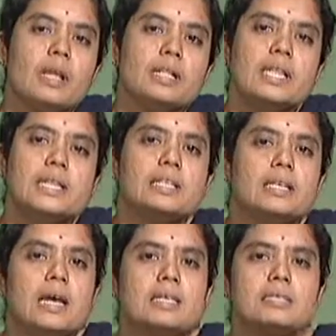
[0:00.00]
Then the
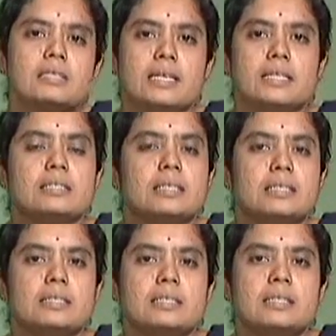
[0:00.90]
last test,
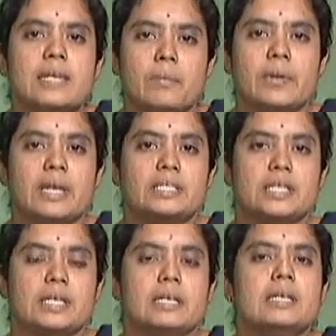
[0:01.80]
that is the
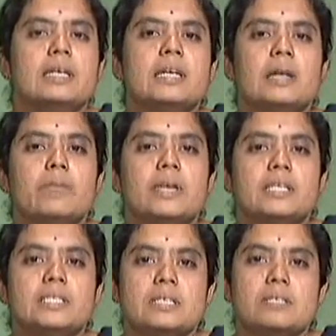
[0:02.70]
temperature.
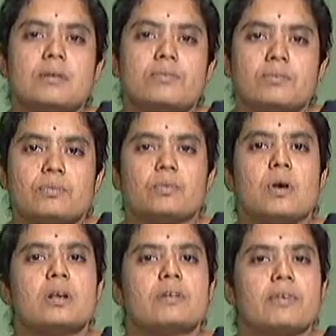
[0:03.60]
Temperature is of
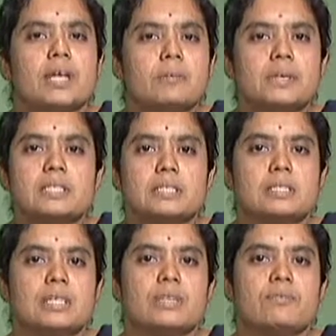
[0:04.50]
not very much
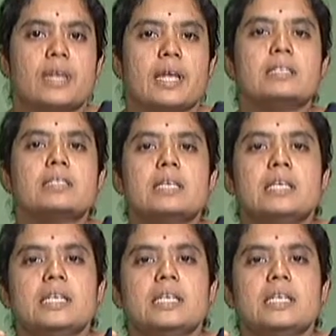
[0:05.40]
significance.